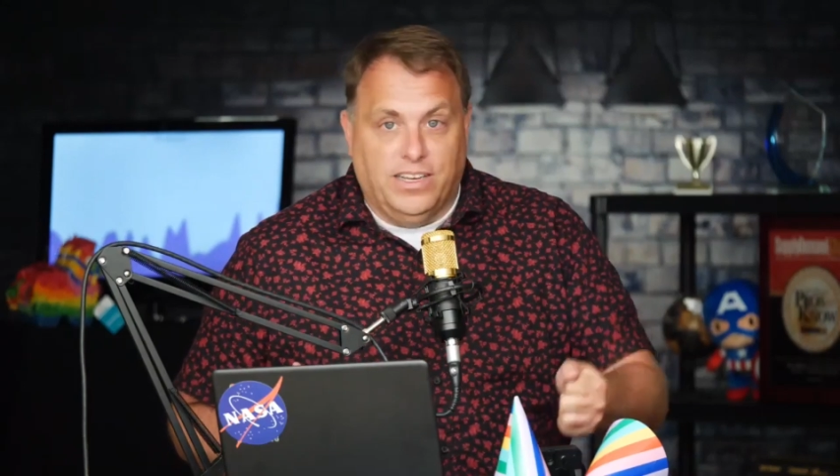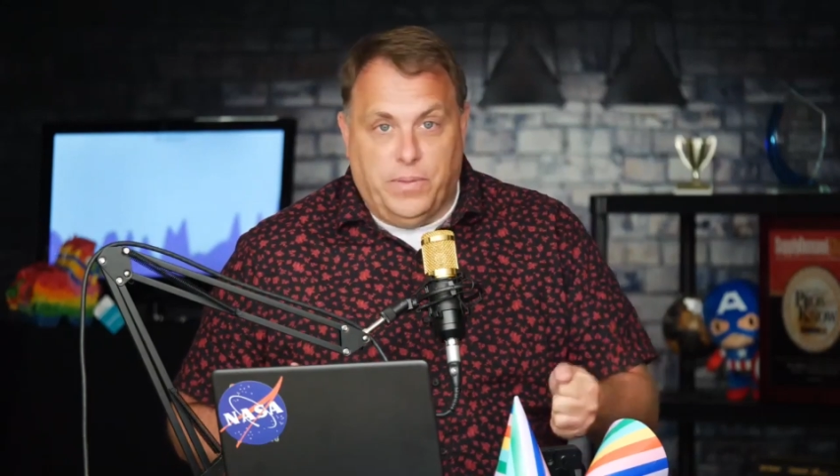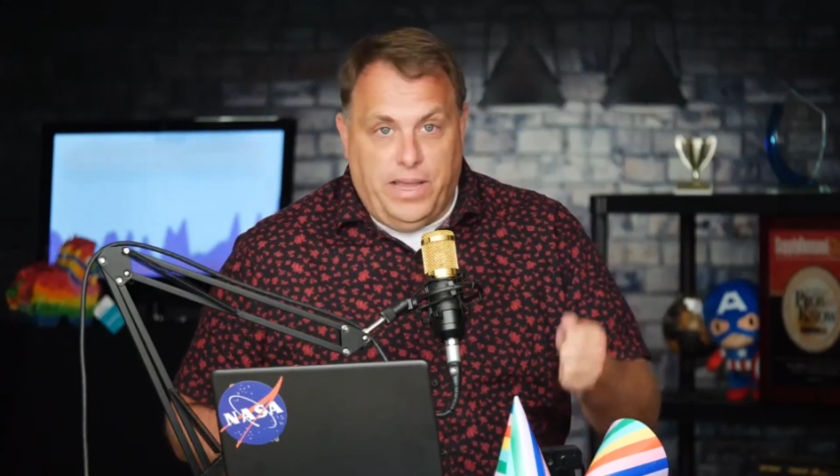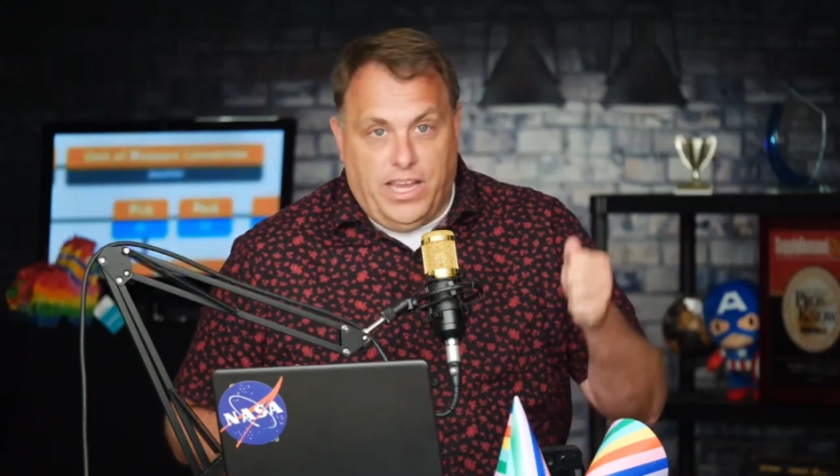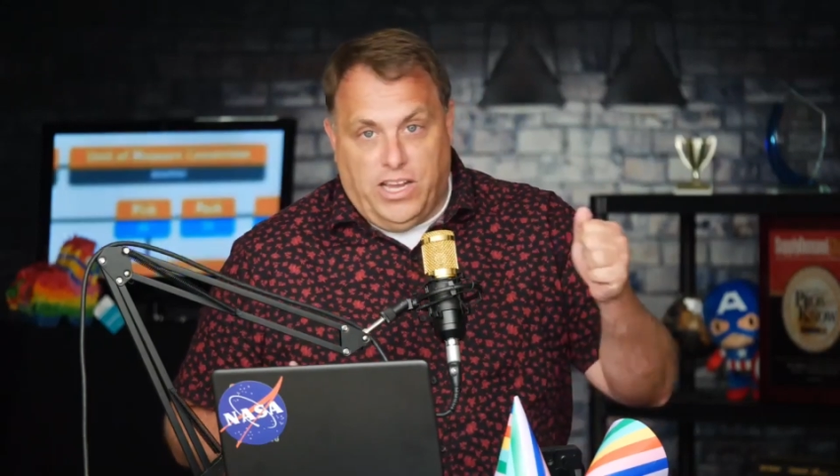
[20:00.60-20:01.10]

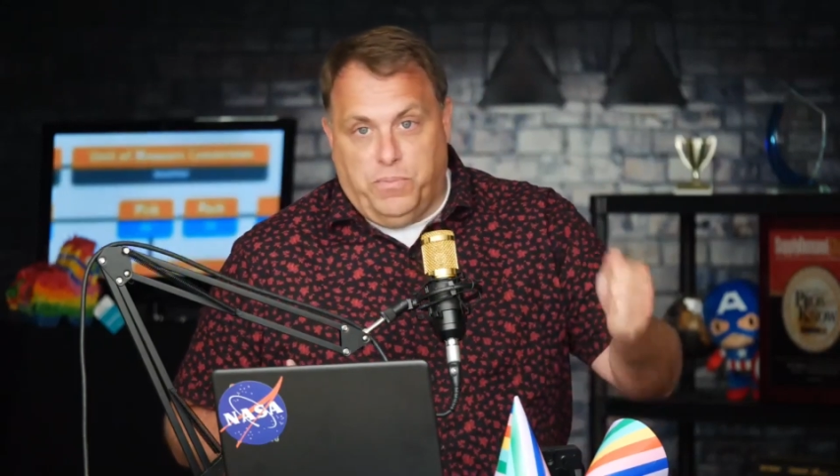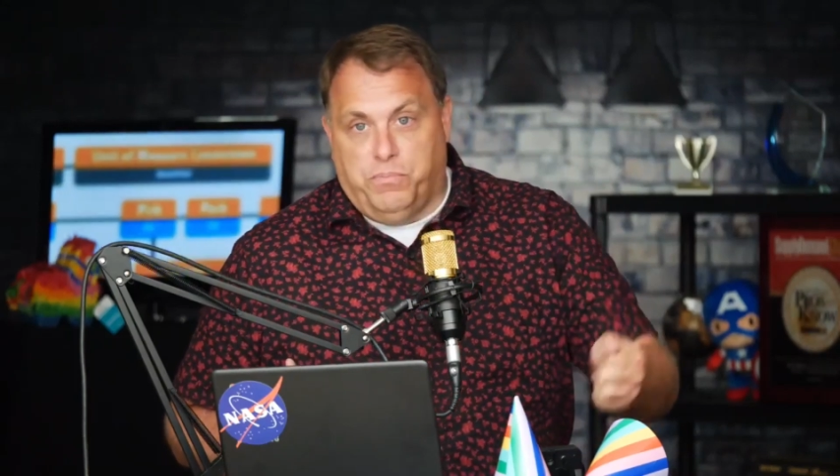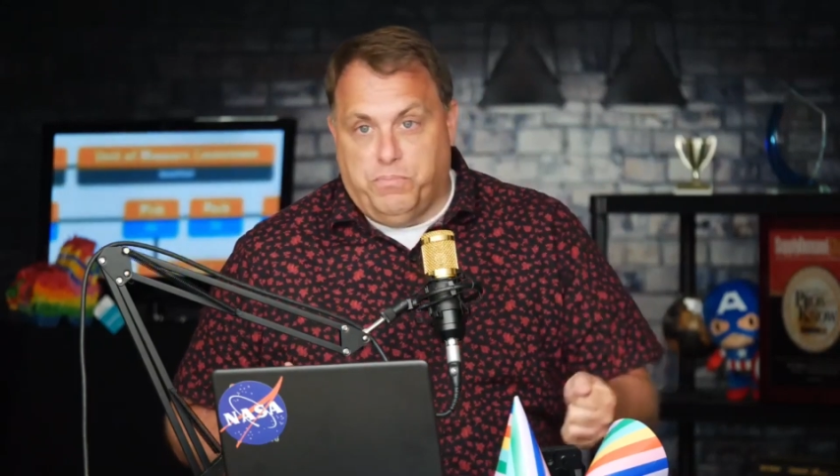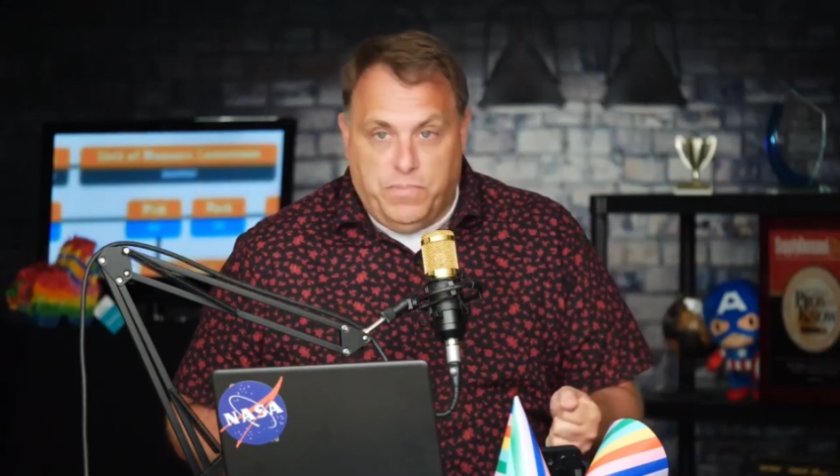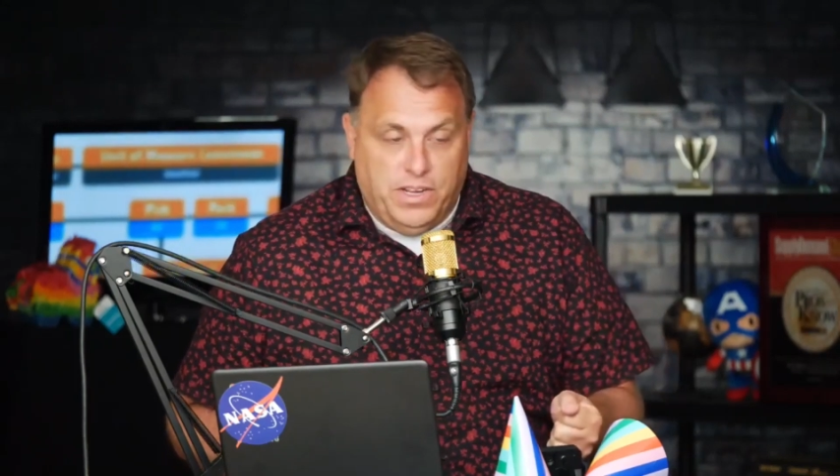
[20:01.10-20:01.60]

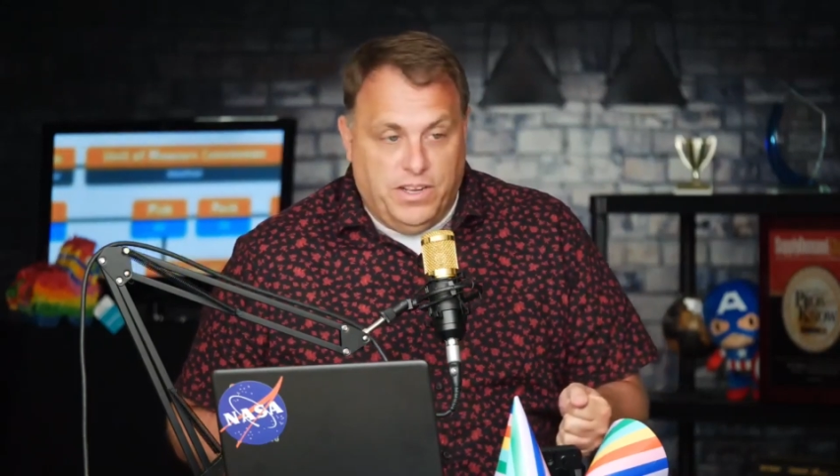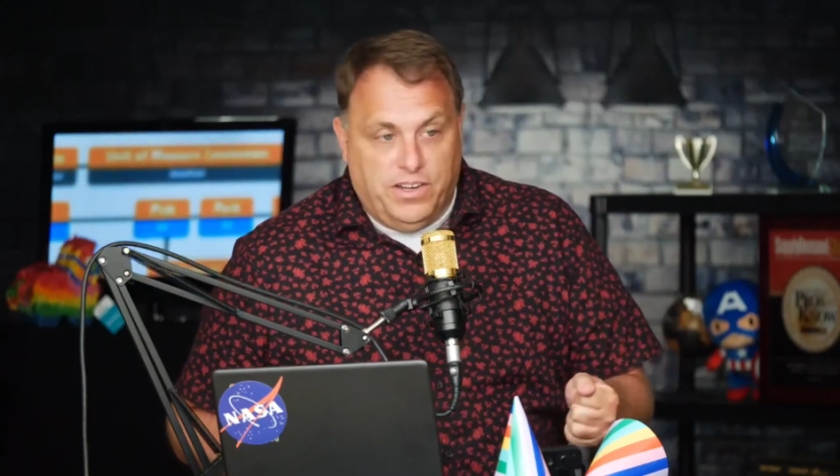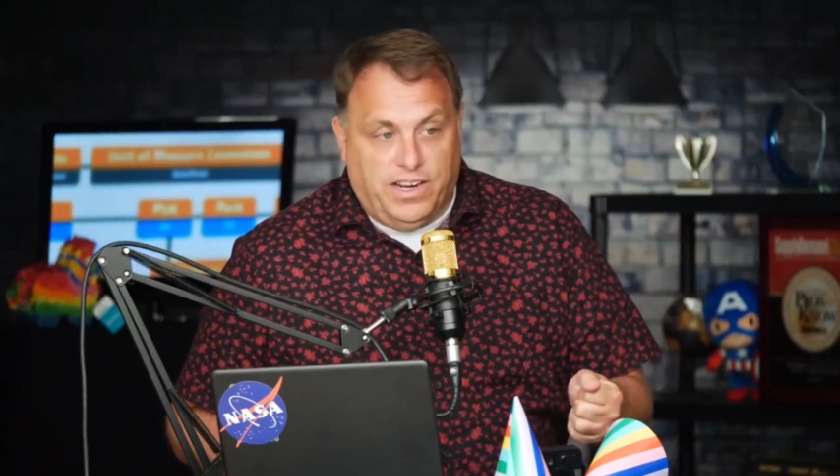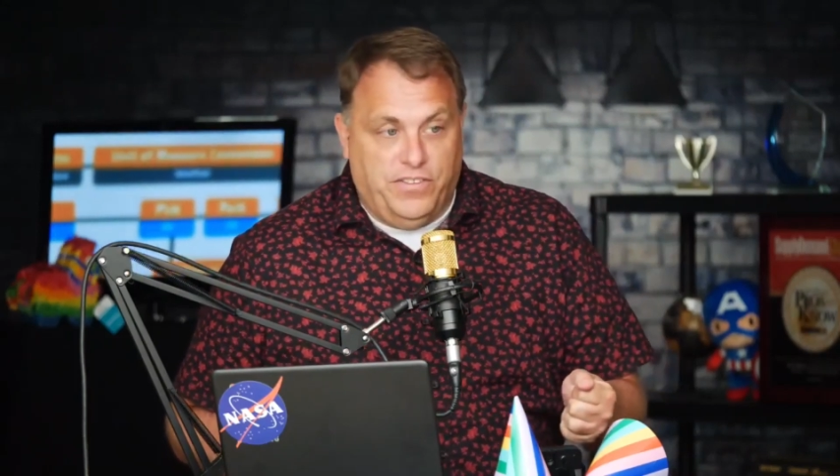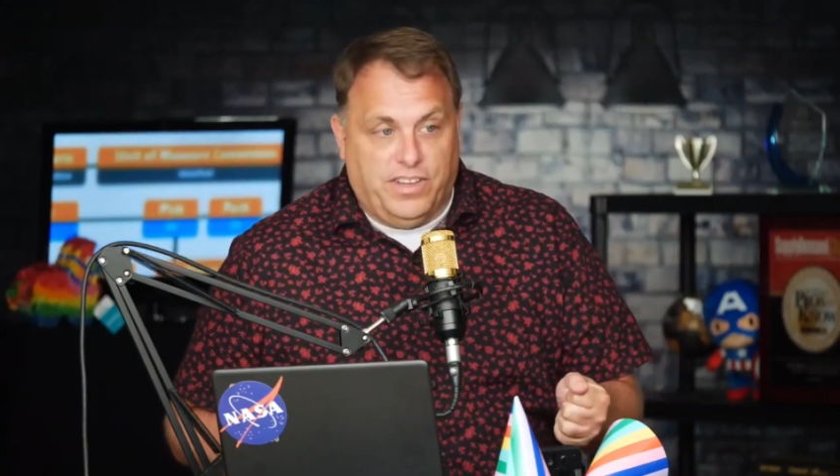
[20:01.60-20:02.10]
demand,
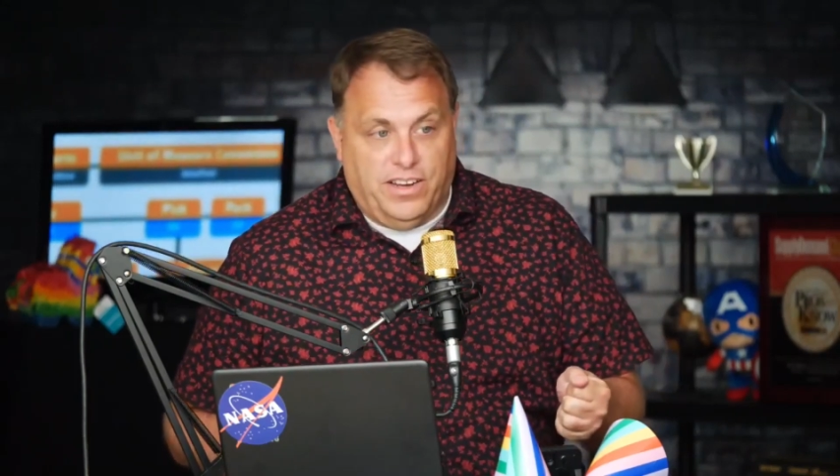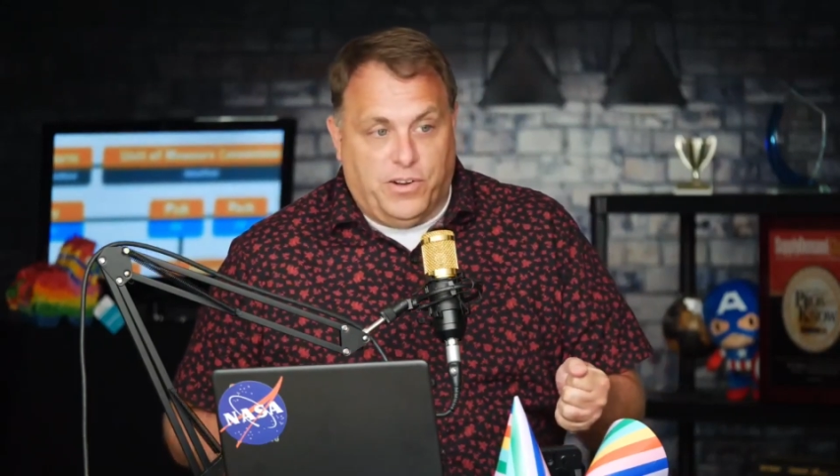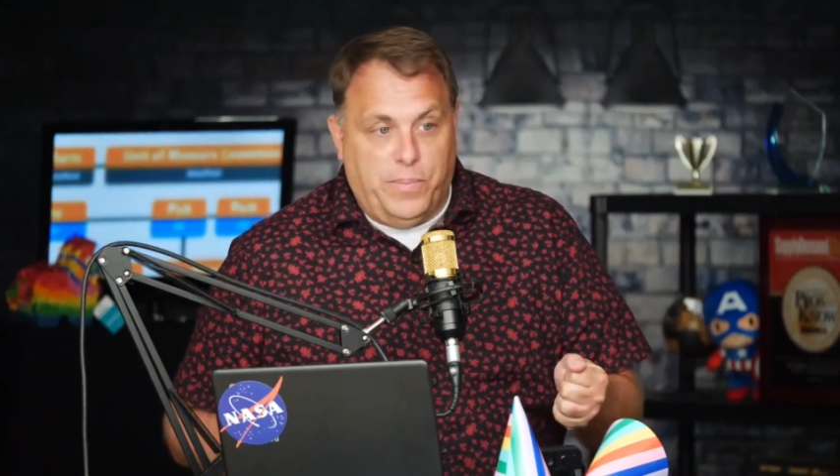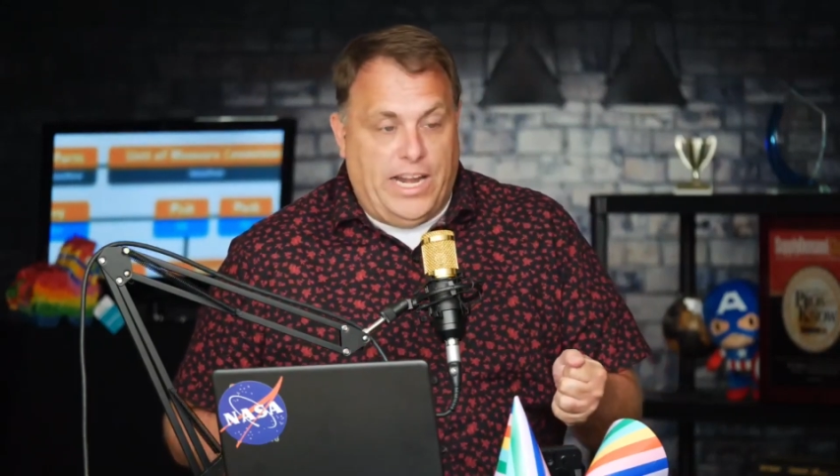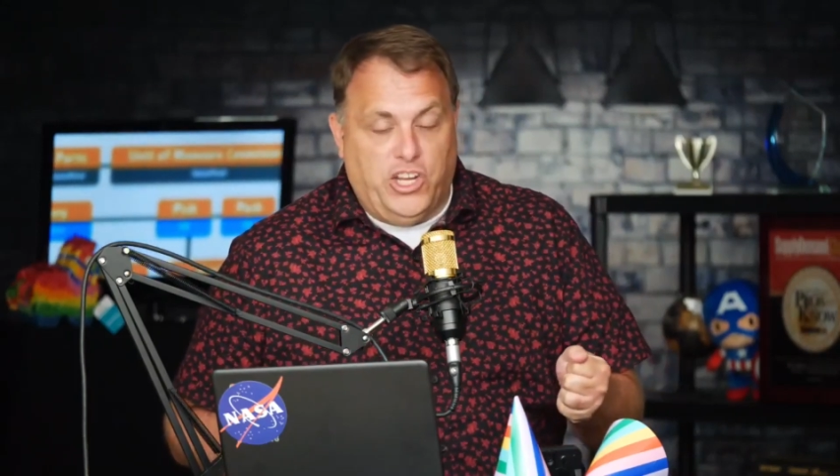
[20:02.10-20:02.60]
life
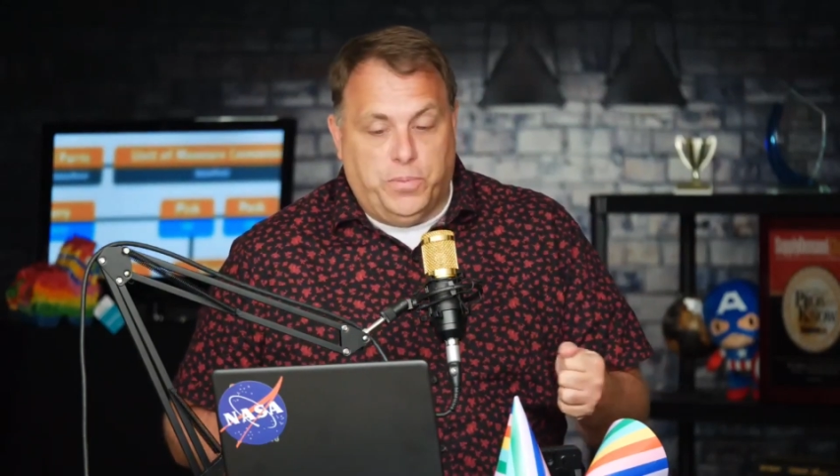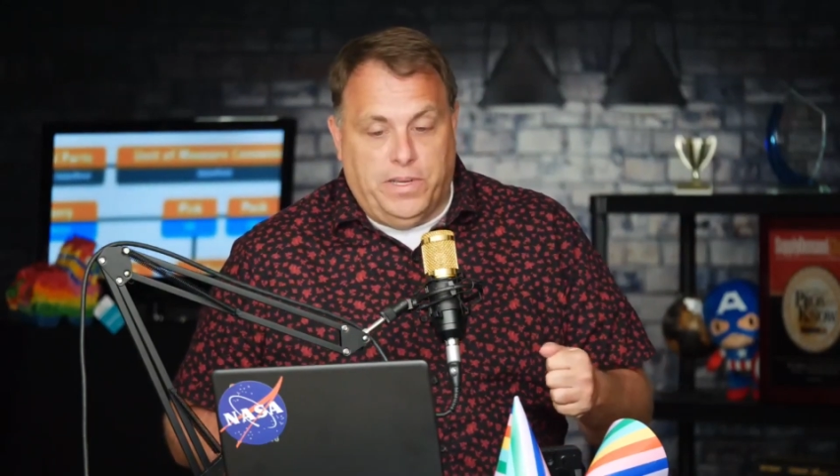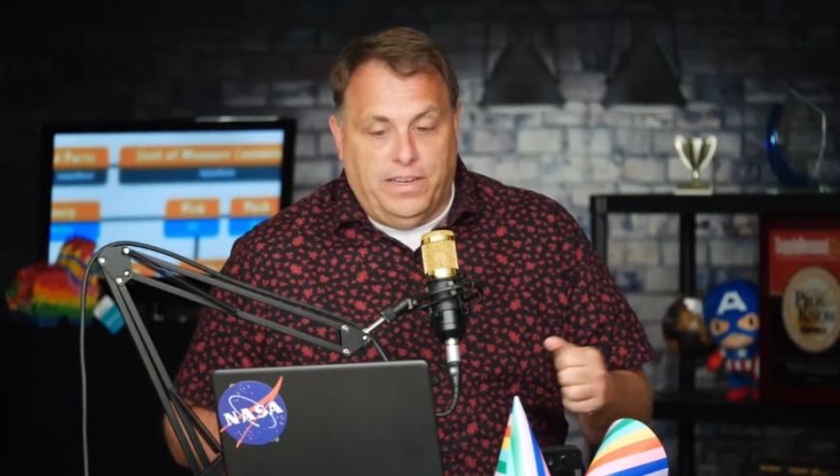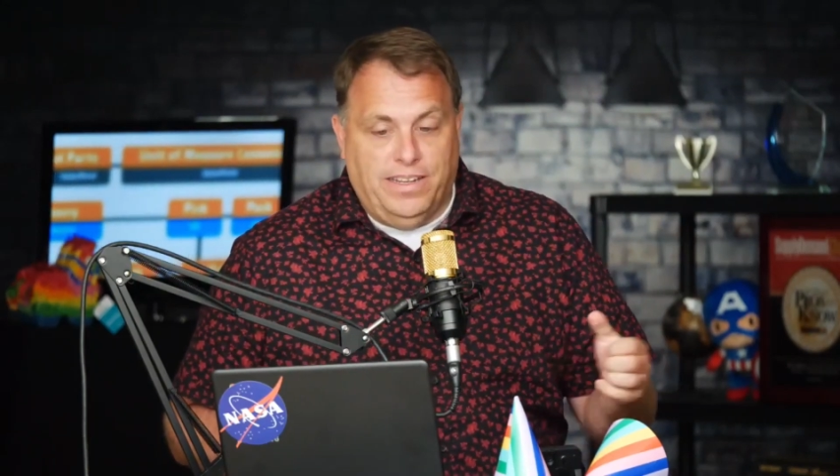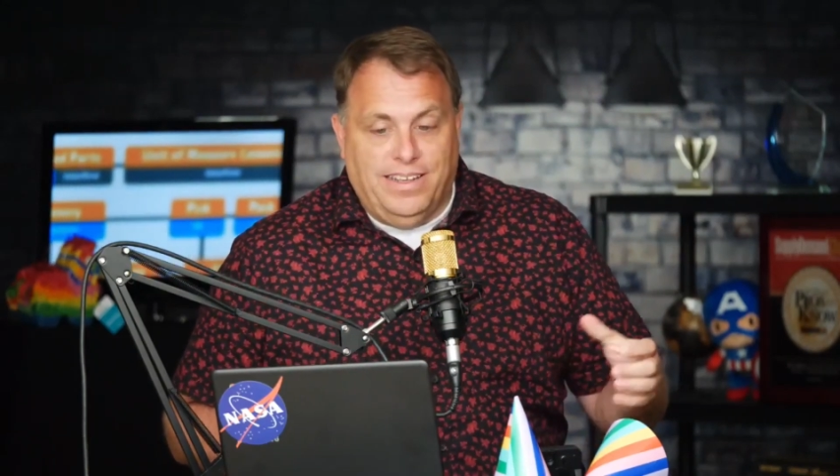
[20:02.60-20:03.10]
cycle
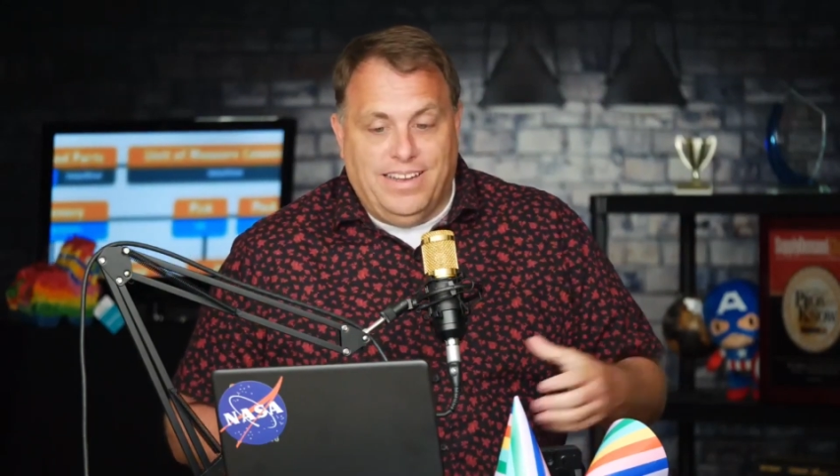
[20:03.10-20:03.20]
management,